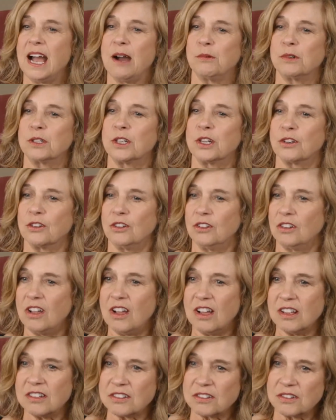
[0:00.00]
I would go to
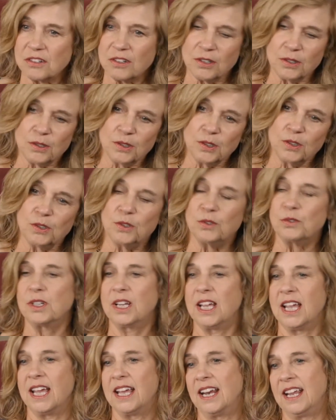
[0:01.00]
law school,
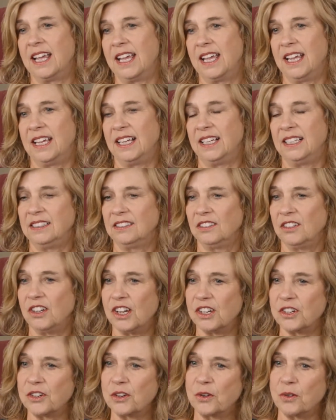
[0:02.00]
get a
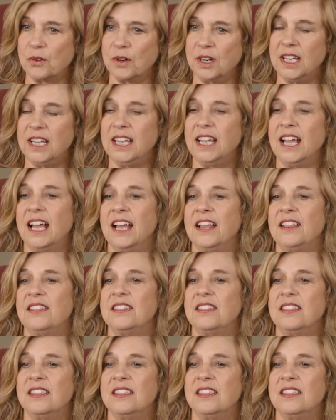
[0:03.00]
law degree, and